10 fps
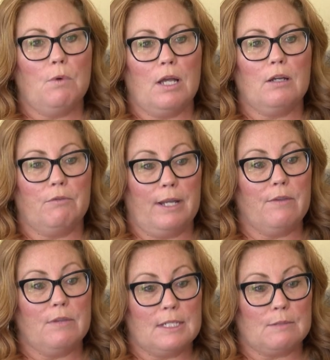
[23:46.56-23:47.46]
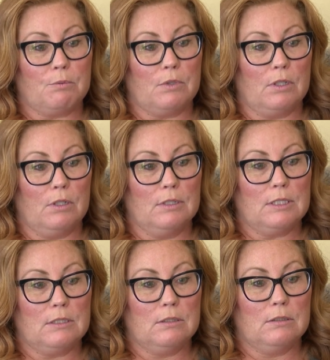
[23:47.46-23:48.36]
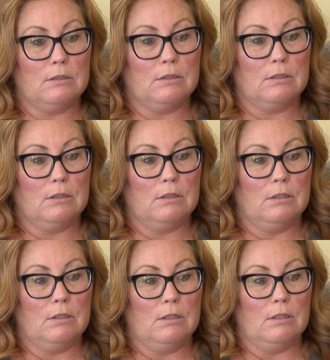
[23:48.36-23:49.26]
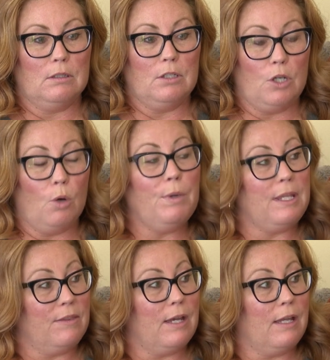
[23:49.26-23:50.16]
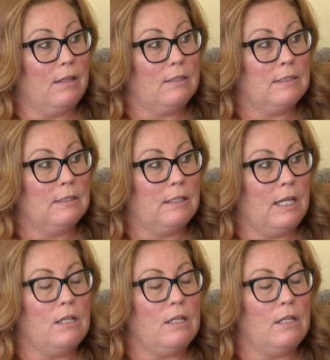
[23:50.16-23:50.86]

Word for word: walk around this world knowing that yeah.